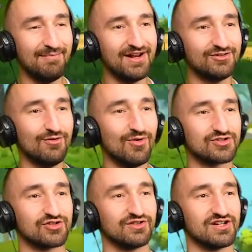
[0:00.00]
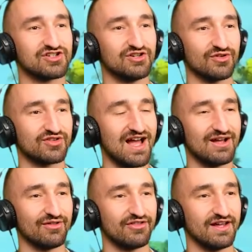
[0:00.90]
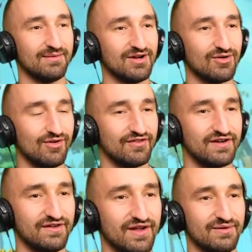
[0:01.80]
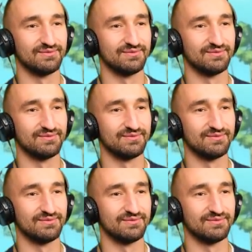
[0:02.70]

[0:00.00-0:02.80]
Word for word: I'm going to do a more traditional style thing. I'm going to go over I'd like here, to though.